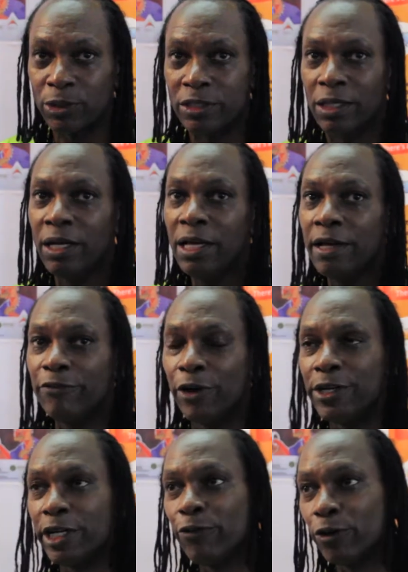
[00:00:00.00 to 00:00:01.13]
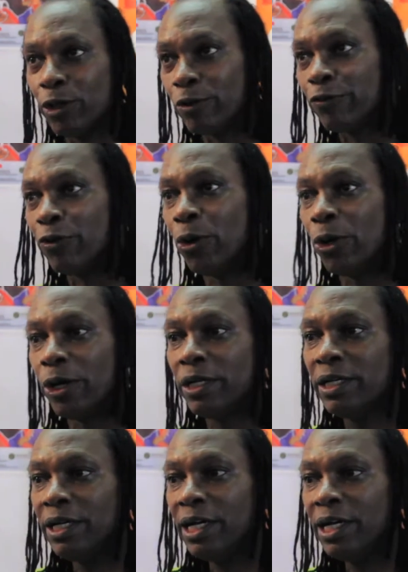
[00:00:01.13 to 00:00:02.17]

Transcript: it's very difficult for